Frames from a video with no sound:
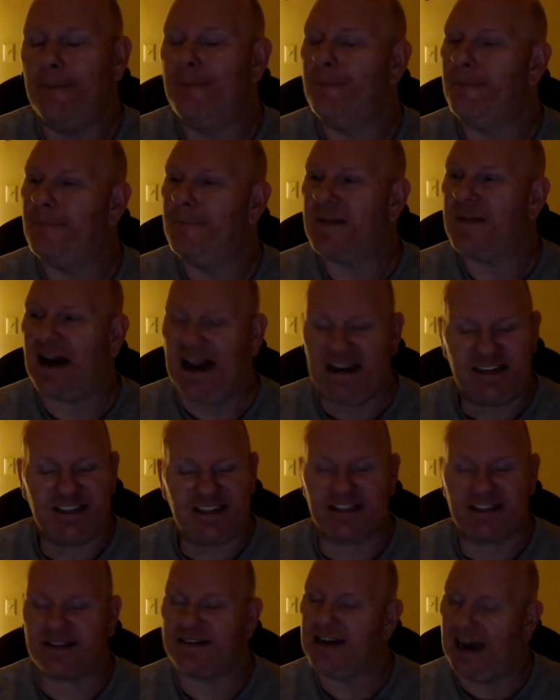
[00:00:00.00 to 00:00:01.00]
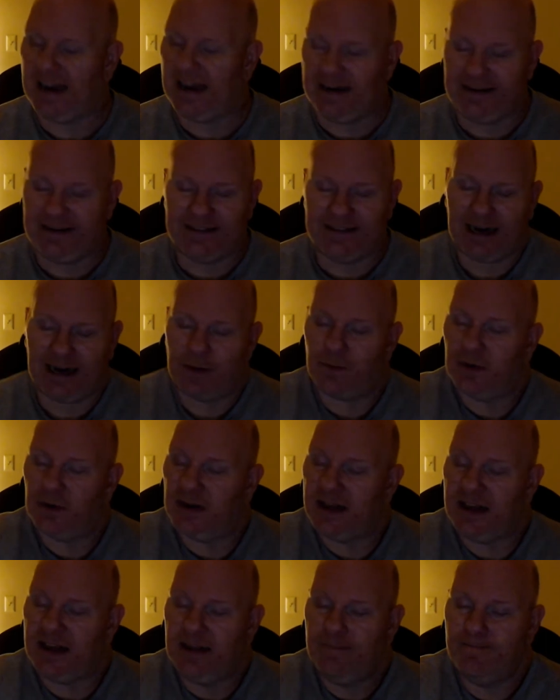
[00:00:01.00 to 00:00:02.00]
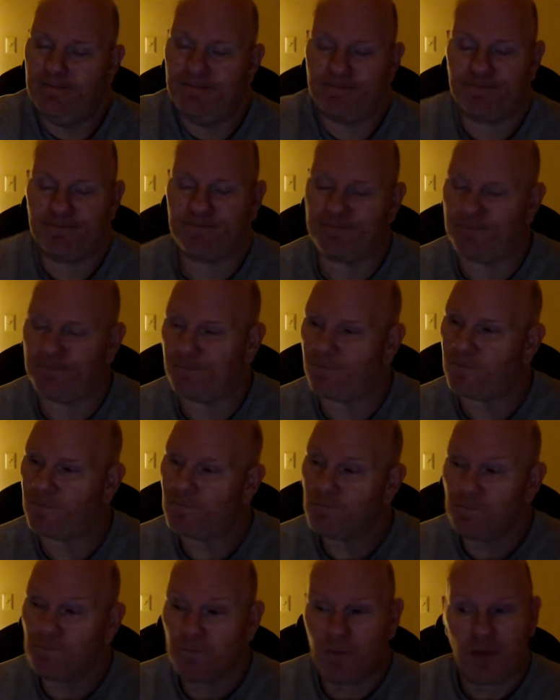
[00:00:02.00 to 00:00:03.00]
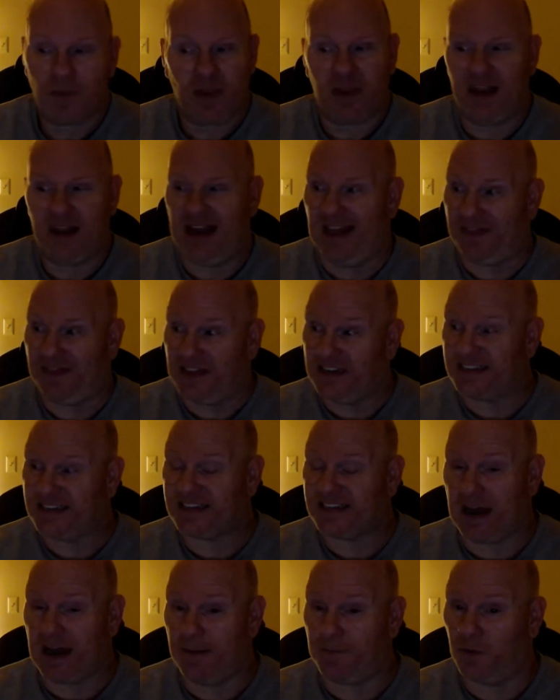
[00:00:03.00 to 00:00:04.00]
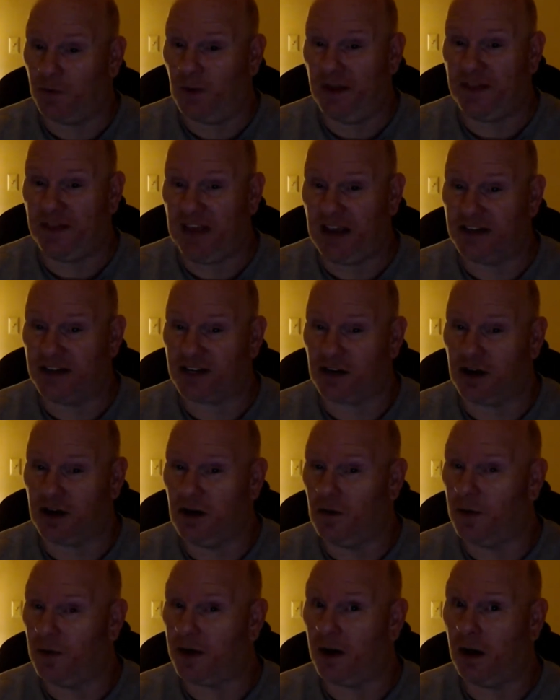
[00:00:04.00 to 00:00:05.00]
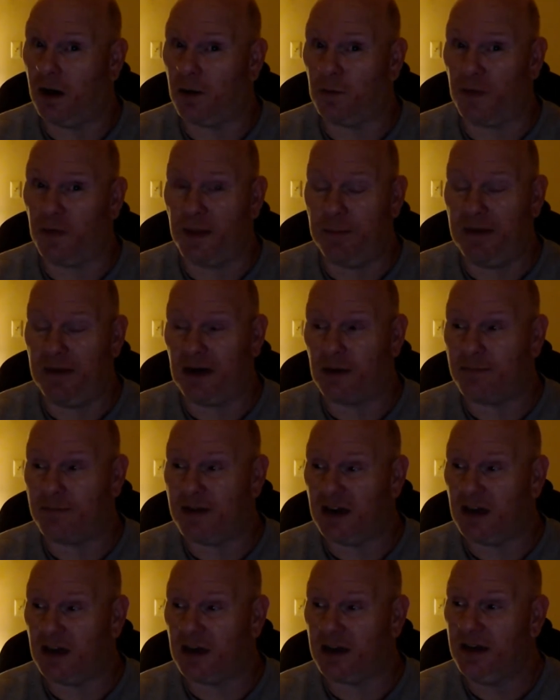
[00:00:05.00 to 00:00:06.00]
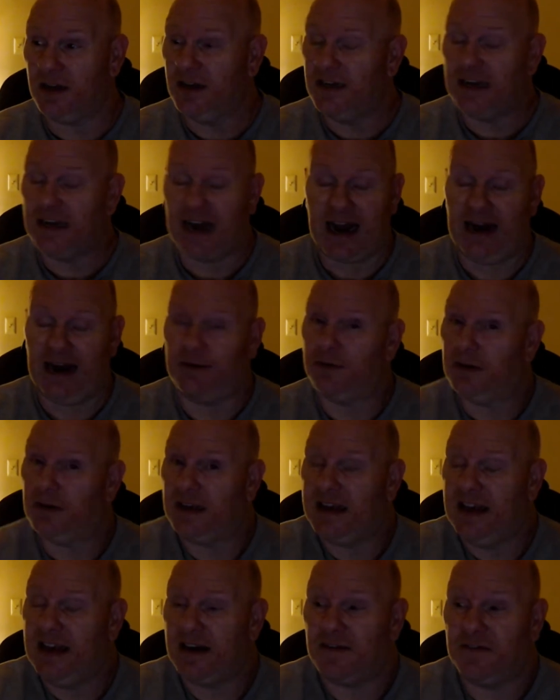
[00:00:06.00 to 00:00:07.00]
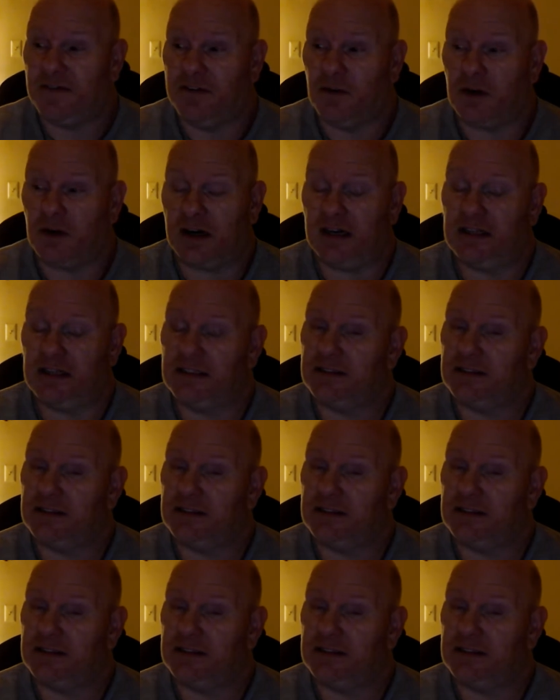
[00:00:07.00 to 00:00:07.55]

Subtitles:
But I really, at this time, the way things are going on with the beer bug, I really can't afford it.